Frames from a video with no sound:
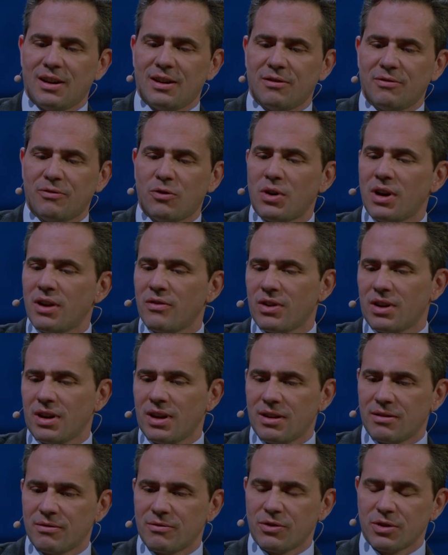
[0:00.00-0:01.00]
For Eva
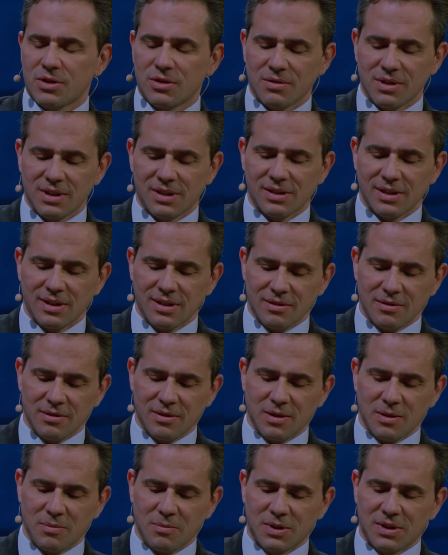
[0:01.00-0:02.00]
and for Teresa
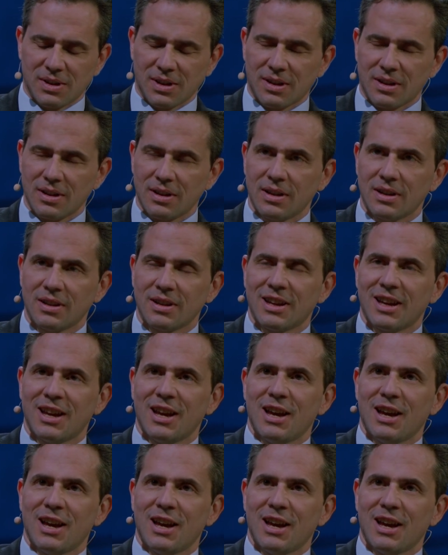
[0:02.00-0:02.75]
in particular,